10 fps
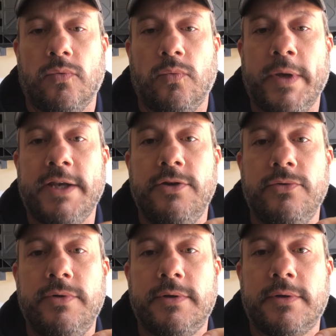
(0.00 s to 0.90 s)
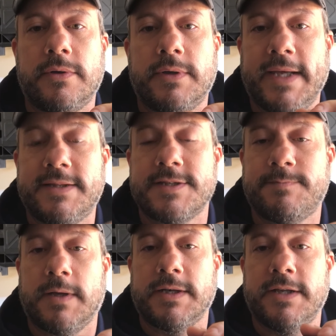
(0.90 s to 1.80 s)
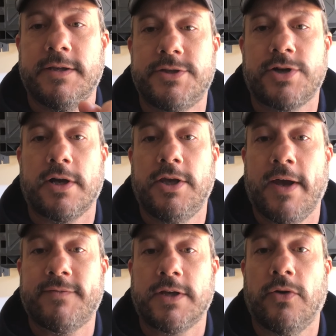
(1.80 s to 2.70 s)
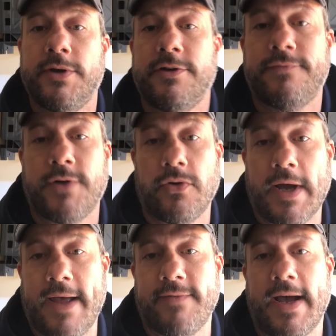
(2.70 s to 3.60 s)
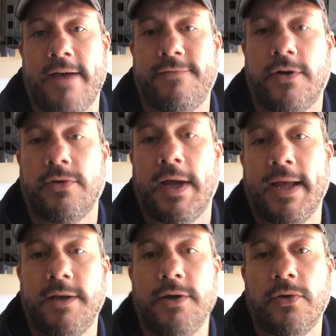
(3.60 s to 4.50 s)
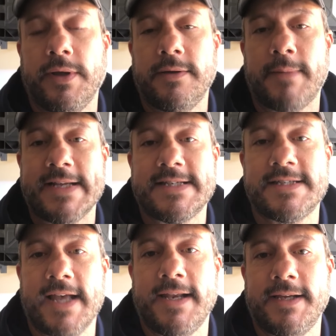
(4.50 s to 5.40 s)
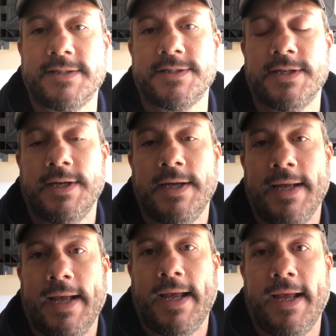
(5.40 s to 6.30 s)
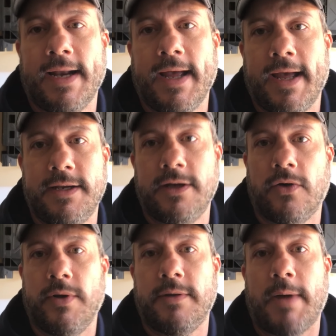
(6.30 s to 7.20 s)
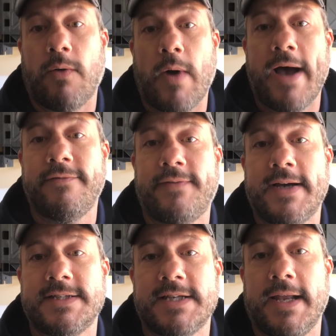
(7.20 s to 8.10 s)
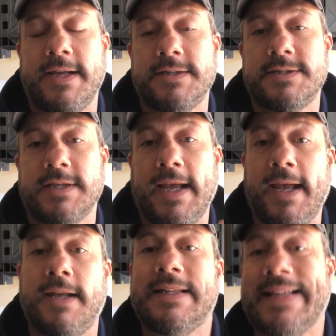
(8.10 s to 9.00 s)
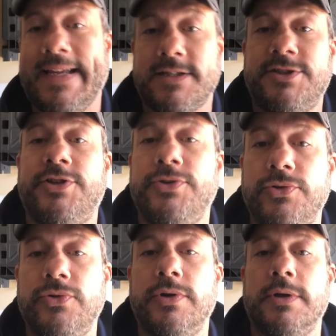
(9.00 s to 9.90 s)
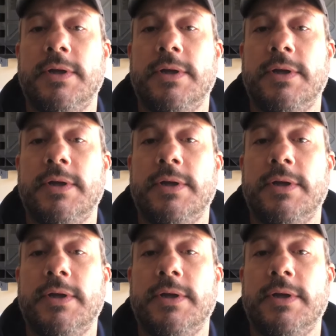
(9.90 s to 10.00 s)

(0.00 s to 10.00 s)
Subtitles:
When you get this plugged into the truck, you have to go into your phone. I have an iPhone. I had to go into my settings, and I had to go into my Wi-Fi settings and link to